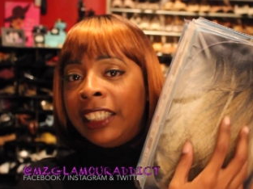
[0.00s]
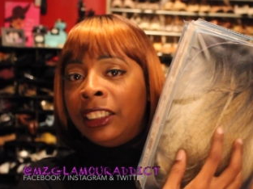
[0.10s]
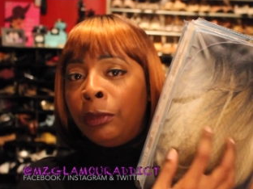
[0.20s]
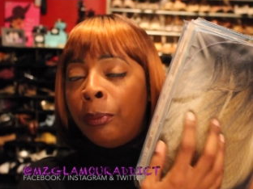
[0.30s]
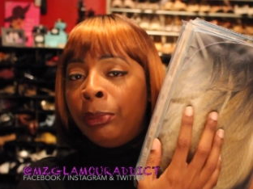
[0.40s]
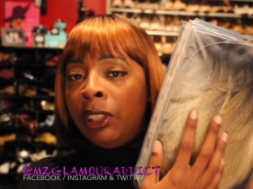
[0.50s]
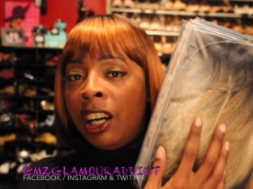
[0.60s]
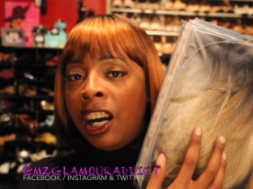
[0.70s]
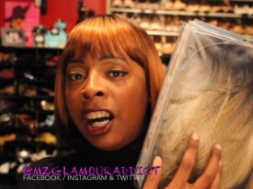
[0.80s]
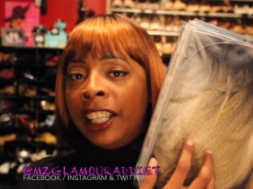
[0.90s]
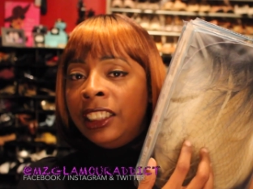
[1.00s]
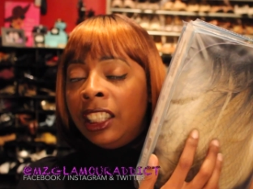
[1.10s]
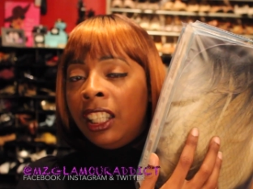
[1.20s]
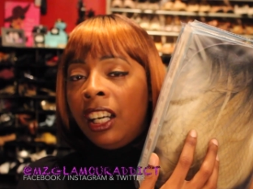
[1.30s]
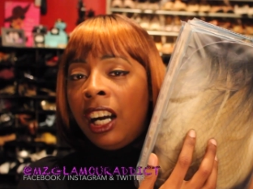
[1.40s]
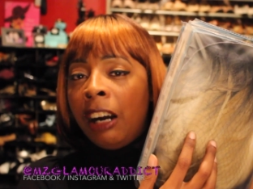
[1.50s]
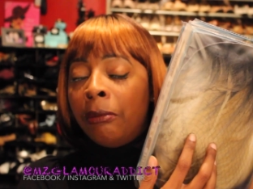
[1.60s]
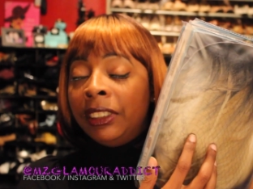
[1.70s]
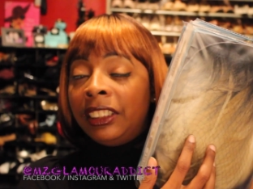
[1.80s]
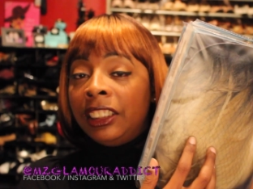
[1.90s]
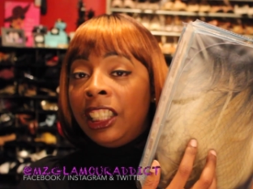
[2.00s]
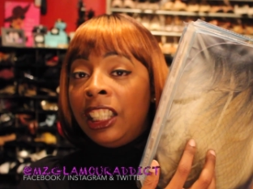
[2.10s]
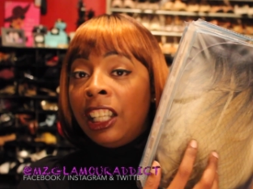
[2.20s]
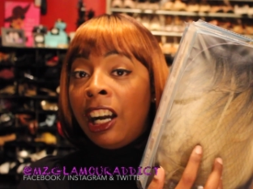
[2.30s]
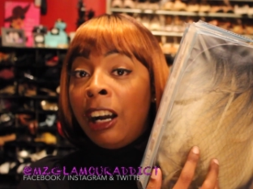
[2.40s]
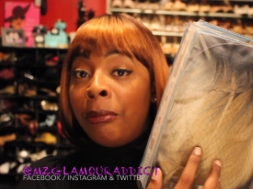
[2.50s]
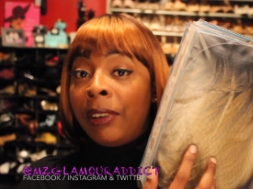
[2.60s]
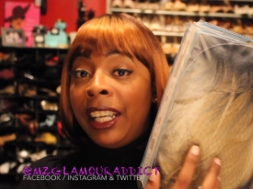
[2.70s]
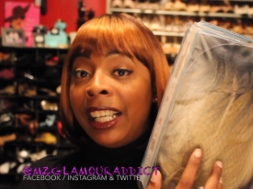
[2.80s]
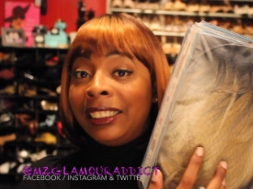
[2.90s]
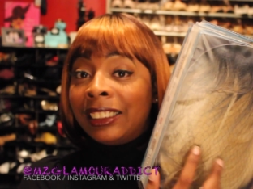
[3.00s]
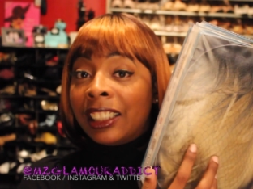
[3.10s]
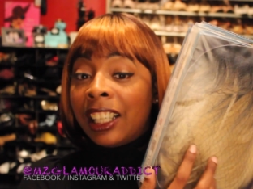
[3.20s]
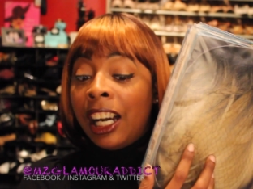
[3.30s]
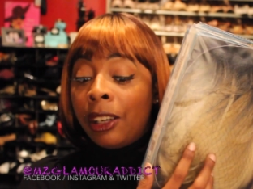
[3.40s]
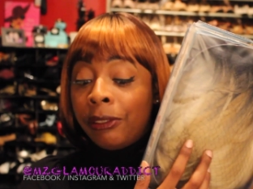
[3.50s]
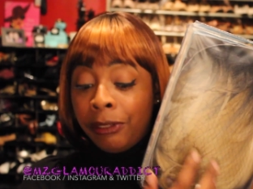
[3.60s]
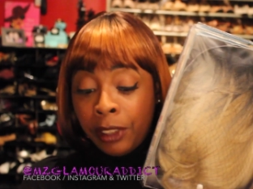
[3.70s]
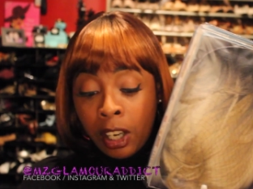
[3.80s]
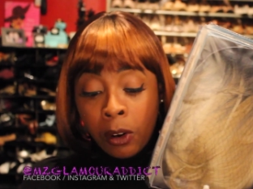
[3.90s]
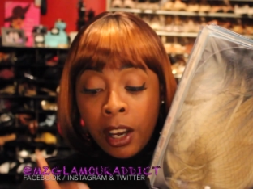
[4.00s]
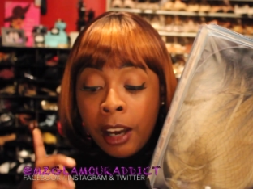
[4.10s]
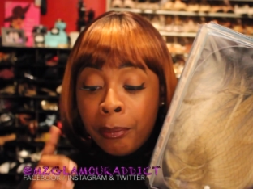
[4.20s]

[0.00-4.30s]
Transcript: has the blonde um, once again ombre-esque kind of flow.